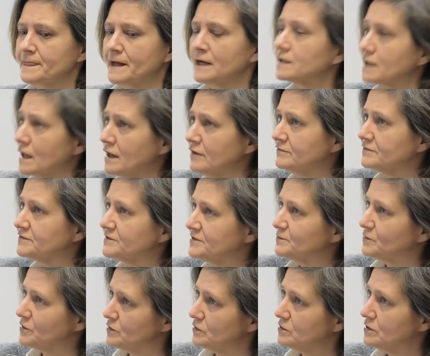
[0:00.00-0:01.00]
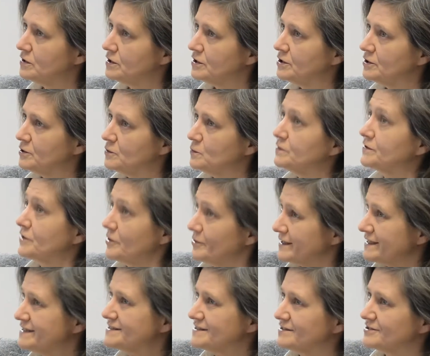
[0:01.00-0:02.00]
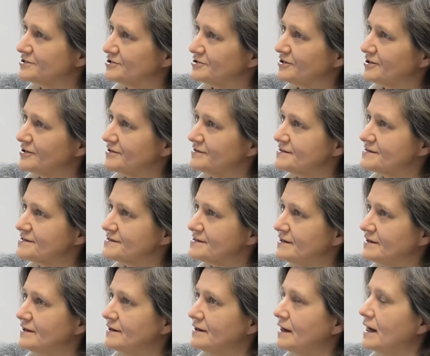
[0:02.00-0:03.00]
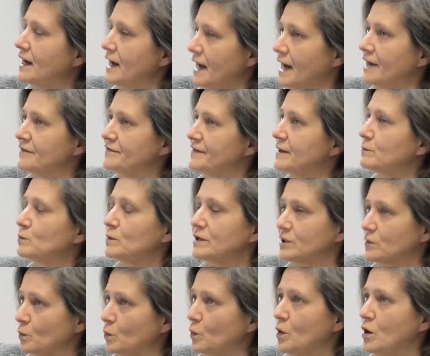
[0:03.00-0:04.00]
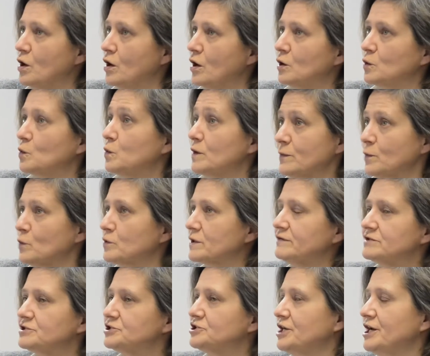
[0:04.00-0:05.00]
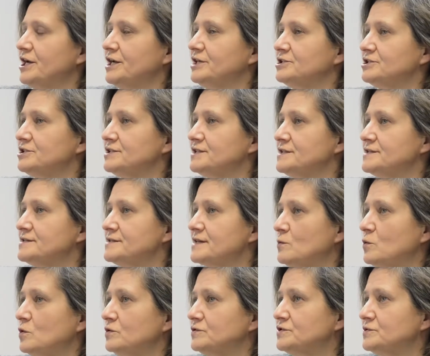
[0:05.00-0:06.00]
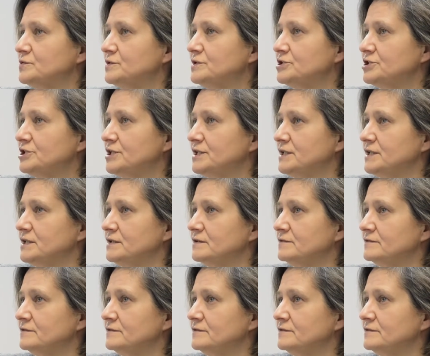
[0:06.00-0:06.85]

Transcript: comfortable going into the trance, and then we can work with whatever change it is they want to achieve.